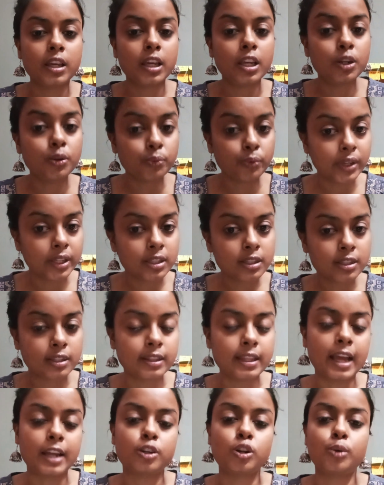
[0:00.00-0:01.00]
in which
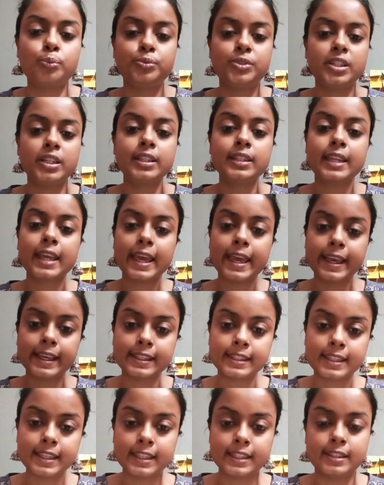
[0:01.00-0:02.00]
that object
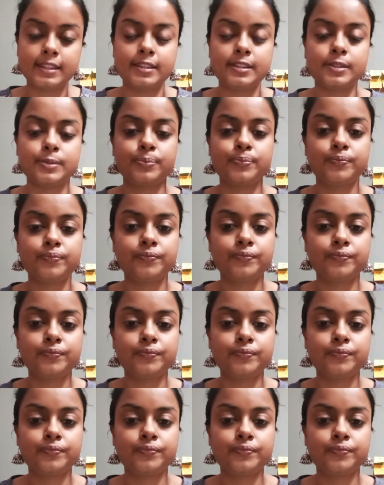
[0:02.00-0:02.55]
exists.